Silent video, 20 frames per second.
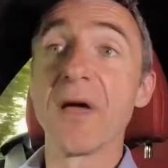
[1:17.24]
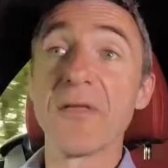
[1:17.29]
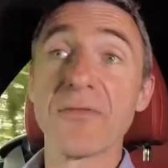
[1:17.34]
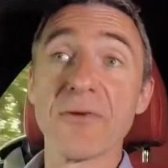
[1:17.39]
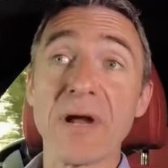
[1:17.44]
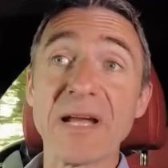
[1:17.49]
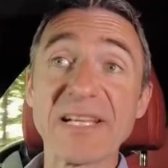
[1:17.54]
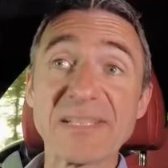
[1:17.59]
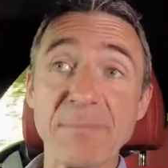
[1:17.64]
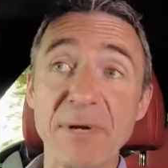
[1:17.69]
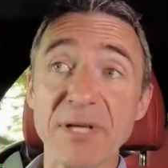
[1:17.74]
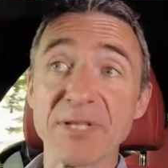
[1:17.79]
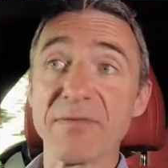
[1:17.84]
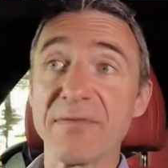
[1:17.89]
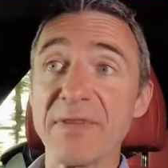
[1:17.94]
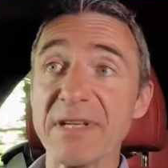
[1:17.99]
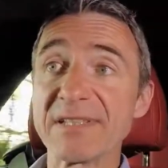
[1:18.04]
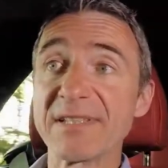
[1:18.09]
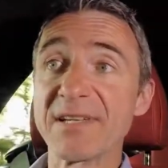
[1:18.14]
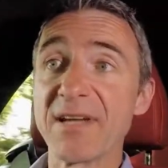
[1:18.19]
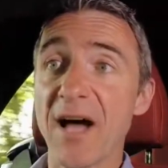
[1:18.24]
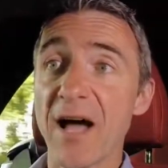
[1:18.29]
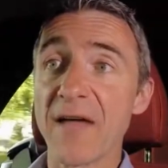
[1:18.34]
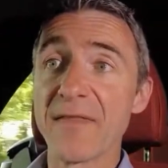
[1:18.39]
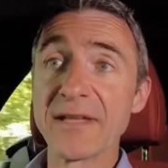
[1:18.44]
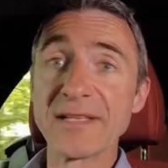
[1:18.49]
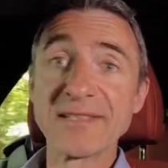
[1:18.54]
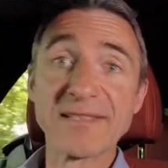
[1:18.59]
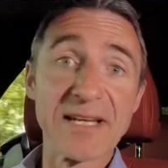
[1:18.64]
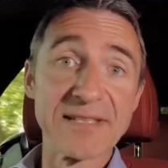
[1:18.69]
other aspect of this car
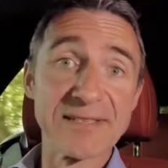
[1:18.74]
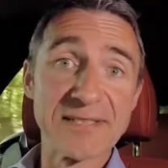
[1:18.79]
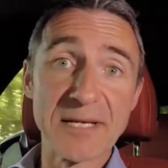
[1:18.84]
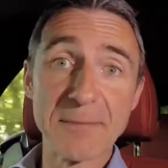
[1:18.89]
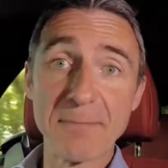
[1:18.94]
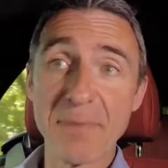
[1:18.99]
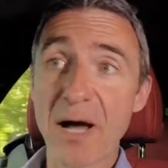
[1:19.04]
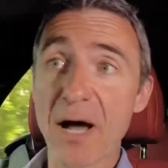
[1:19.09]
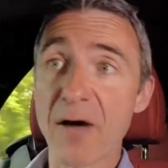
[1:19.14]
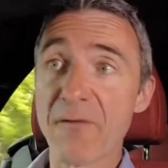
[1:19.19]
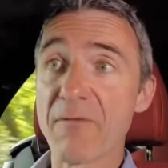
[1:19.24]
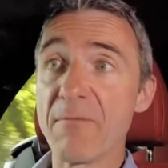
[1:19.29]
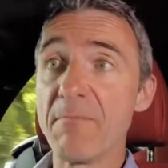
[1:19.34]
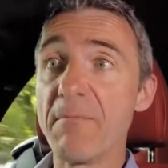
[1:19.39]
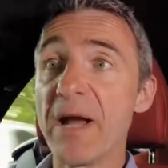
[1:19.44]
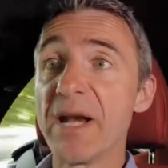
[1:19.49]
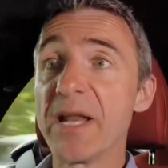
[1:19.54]
that sets it apart from